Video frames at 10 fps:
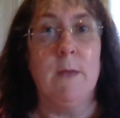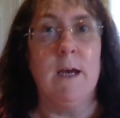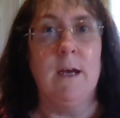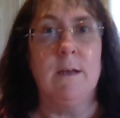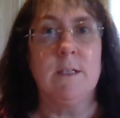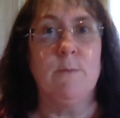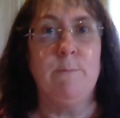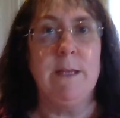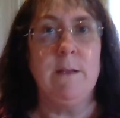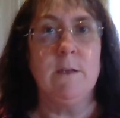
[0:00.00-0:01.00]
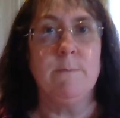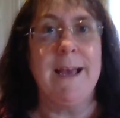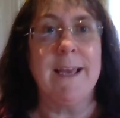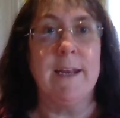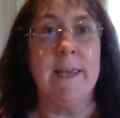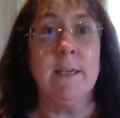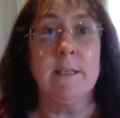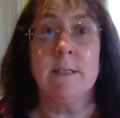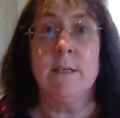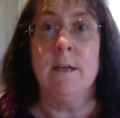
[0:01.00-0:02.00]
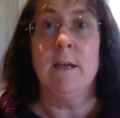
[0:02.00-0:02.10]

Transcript: to build backlinks